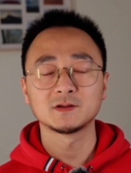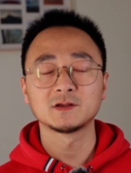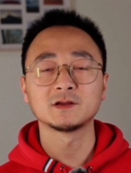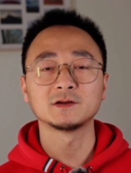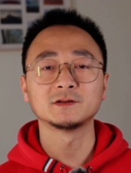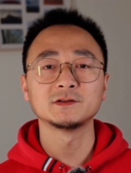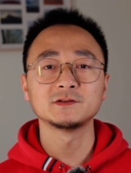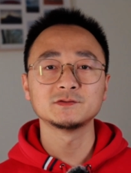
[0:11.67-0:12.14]

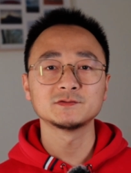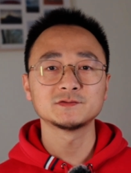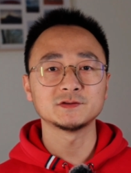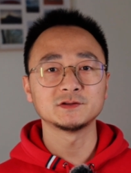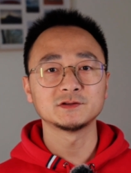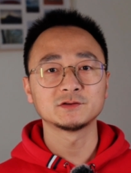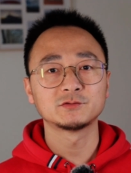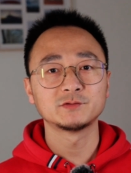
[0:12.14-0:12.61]
continuous
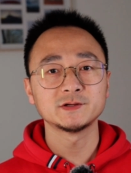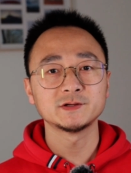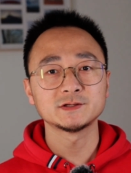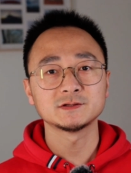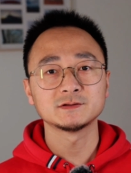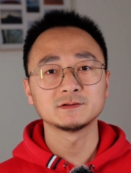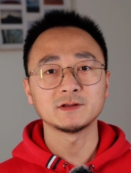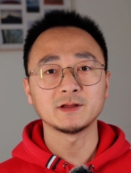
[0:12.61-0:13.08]

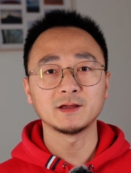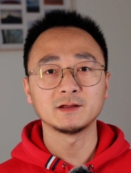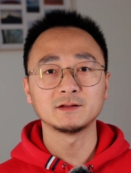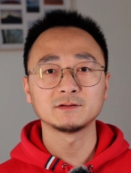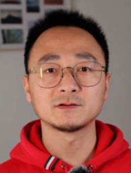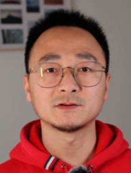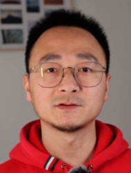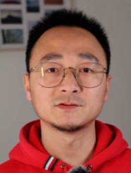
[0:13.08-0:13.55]
integration
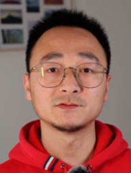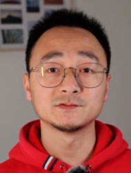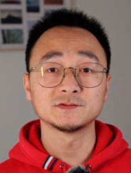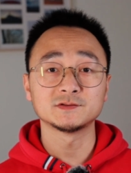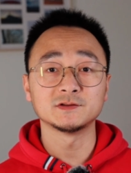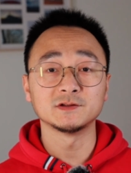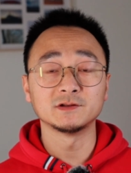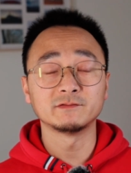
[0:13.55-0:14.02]
and
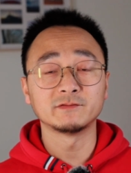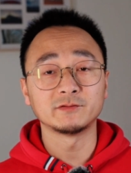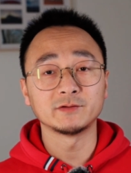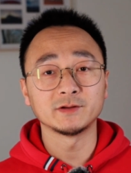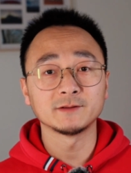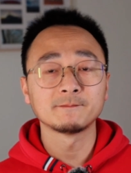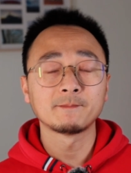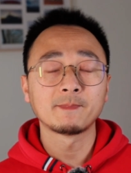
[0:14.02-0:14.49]
continuous
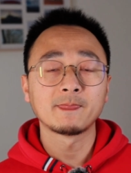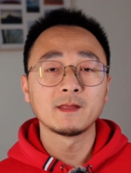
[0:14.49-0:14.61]
delivery.